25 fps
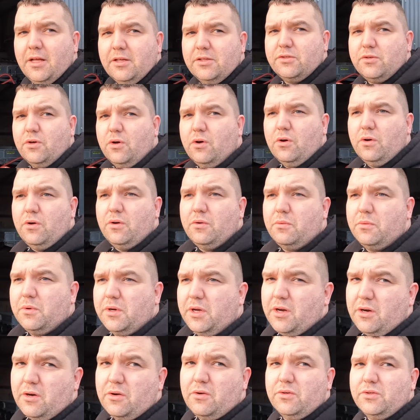So
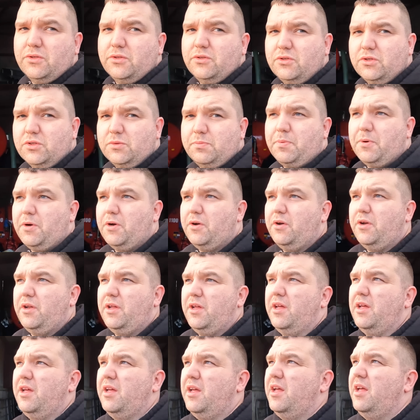we are going to just burn
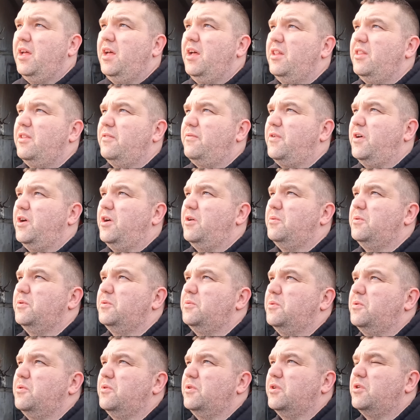the
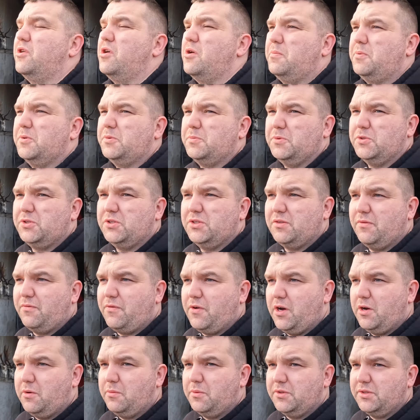firewood. We're going to cut up as much of the
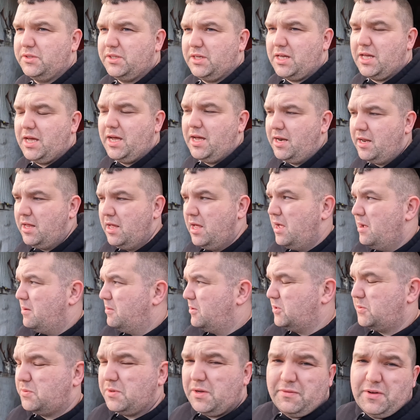firewood as I can,
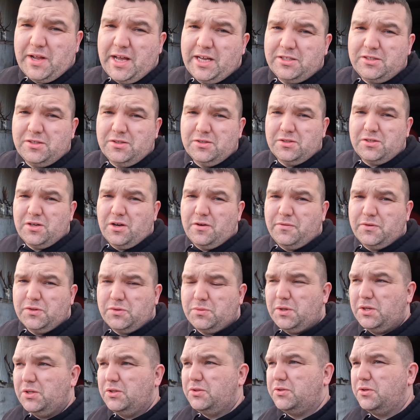plus we have last year's turf
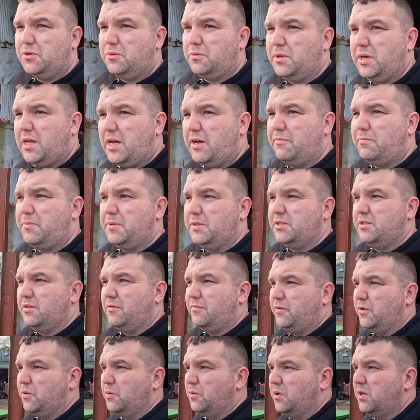as well, so we'll have plenty
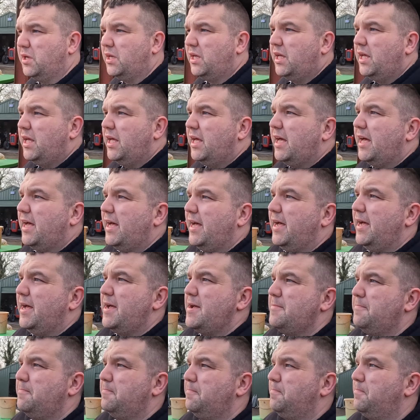of fuel.
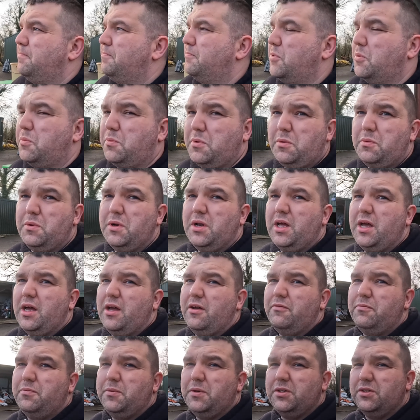But we will
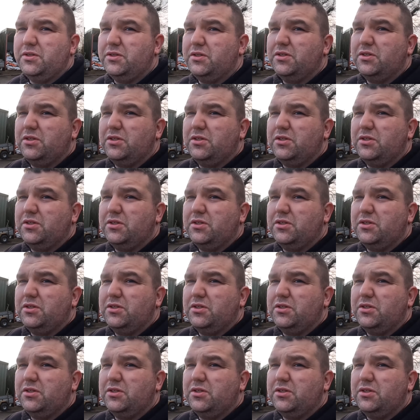have, because